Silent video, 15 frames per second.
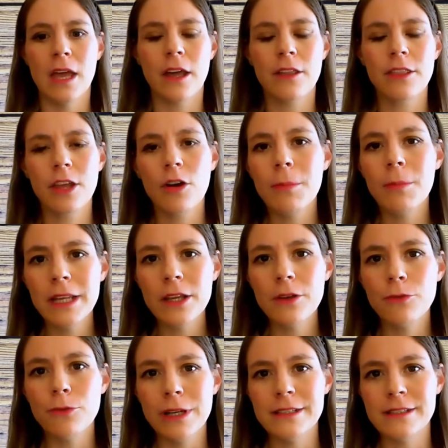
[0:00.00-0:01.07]
Now, there are many
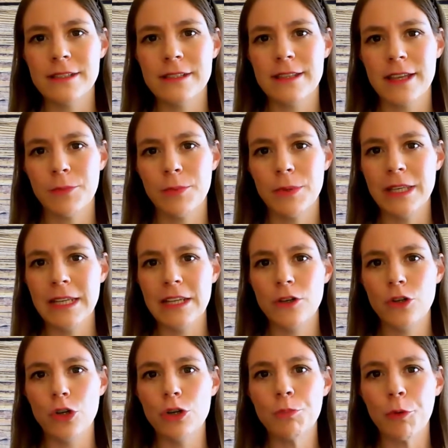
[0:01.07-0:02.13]
reasons that we
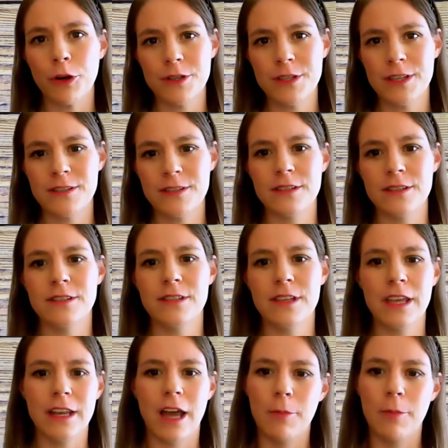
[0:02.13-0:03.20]
need good processes
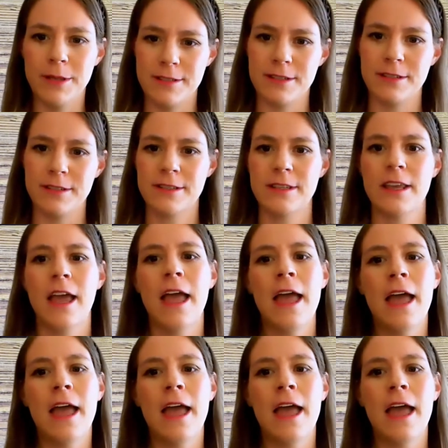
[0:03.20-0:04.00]
in our business.